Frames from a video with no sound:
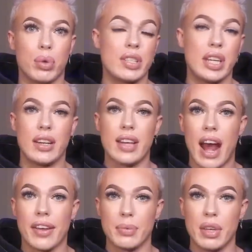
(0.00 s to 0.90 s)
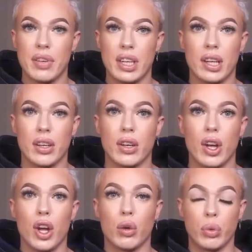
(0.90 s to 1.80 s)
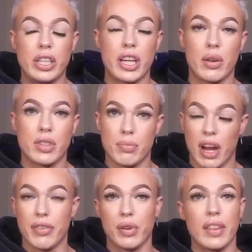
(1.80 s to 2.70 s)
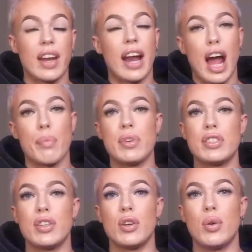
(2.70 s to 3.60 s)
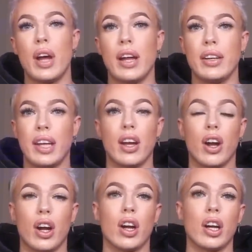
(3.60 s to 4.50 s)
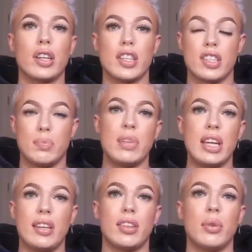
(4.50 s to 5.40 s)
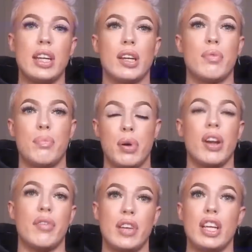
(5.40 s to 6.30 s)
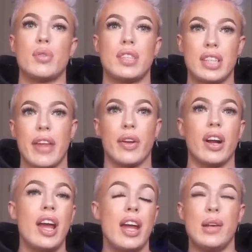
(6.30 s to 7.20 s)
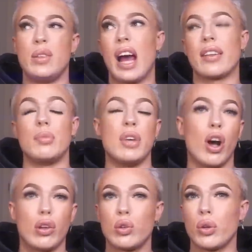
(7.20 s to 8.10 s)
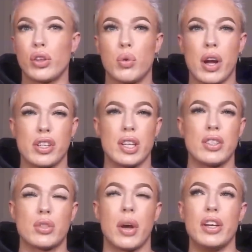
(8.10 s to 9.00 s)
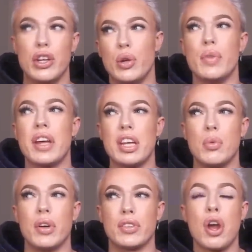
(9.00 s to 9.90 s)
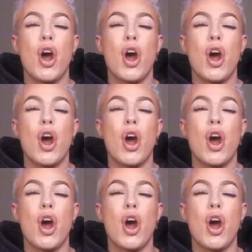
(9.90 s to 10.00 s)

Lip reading: proceeded to ask me if he could reach out to my friend that it happened to and get her to speak so he could put a video together. He was asking me all sorts of questions, so I knew that he was